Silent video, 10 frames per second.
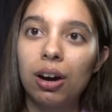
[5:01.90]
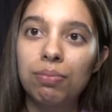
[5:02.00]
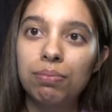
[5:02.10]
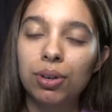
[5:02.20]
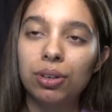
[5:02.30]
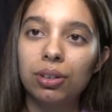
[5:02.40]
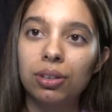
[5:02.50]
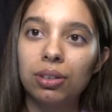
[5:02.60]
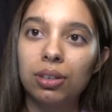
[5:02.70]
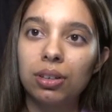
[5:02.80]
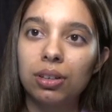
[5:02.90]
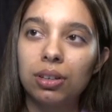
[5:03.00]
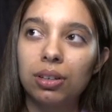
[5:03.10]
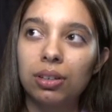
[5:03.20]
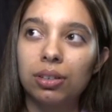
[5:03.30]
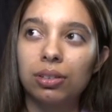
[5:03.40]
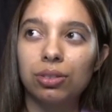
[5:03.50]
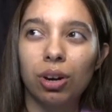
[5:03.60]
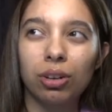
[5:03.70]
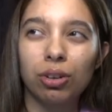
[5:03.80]
umber,
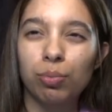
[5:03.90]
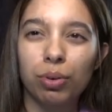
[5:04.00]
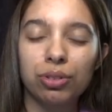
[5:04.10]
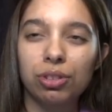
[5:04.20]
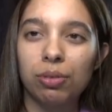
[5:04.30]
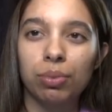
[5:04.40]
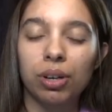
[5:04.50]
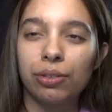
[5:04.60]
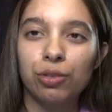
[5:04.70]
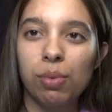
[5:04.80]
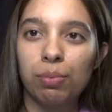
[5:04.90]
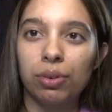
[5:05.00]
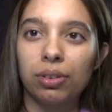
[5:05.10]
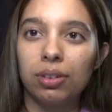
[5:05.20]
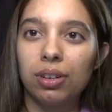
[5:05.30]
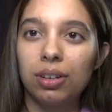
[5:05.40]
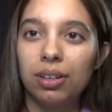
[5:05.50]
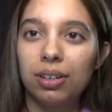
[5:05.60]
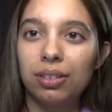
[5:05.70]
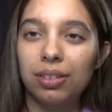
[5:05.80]
dark or burnt umber, I don't remember
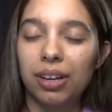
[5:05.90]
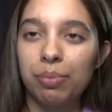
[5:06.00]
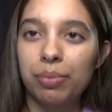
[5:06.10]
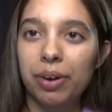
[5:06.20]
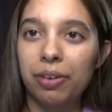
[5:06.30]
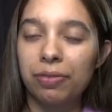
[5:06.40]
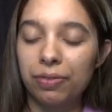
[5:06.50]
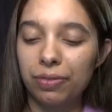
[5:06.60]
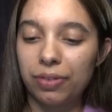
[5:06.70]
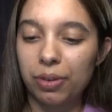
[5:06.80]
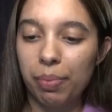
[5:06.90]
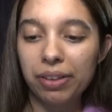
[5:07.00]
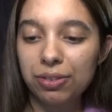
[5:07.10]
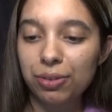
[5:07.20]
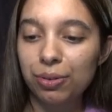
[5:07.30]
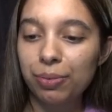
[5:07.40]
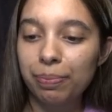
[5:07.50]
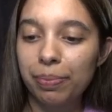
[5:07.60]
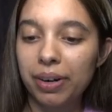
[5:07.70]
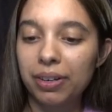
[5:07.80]
the name of the pencil,
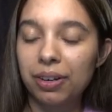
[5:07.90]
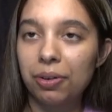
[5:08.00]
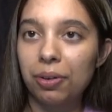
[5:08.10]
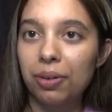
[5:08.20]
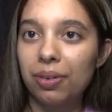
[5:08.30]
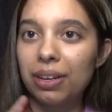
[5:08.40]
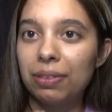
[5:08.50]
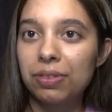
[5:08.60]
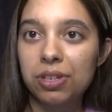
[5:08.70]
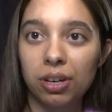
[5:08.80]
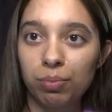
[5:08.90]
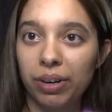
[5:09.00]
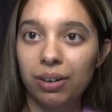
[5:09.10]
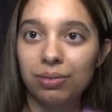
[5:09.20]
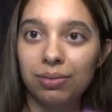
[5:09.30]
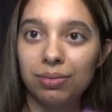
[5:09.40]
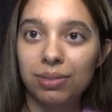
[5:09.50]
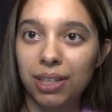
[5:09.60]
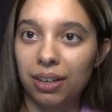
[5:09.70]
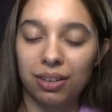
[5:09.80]
but if it's dark brown,
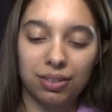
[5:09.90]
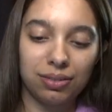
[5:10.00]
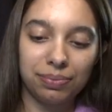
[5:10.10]
take it.